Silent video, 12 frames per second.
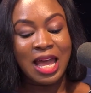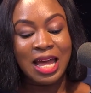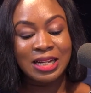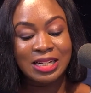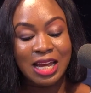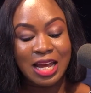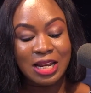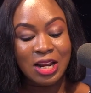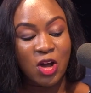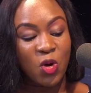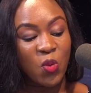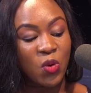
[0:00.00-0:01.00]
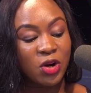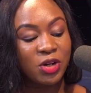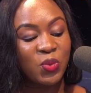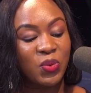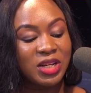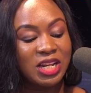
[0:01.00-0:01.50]
and an
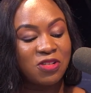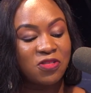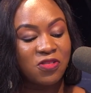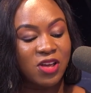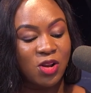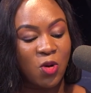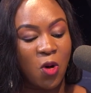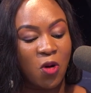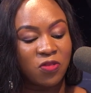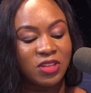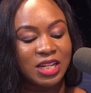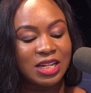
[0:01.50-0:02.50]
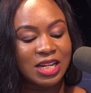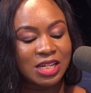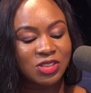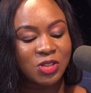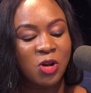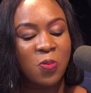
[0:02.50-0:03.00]
award winning fellow of the
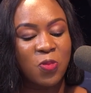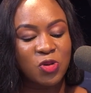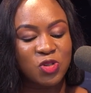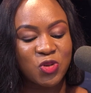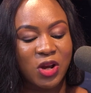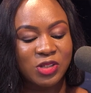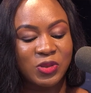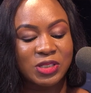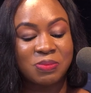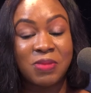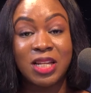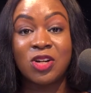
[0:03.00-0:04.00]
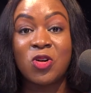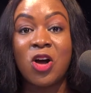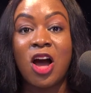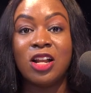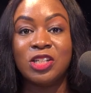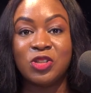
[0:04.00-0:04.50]
National Postgraduate Medical
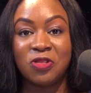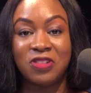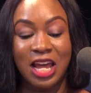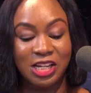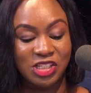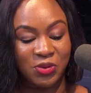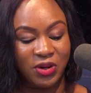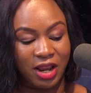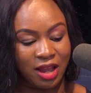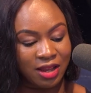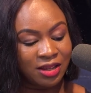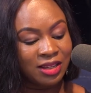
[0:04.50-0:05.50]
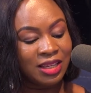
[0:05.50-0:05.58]
College of Nigeria.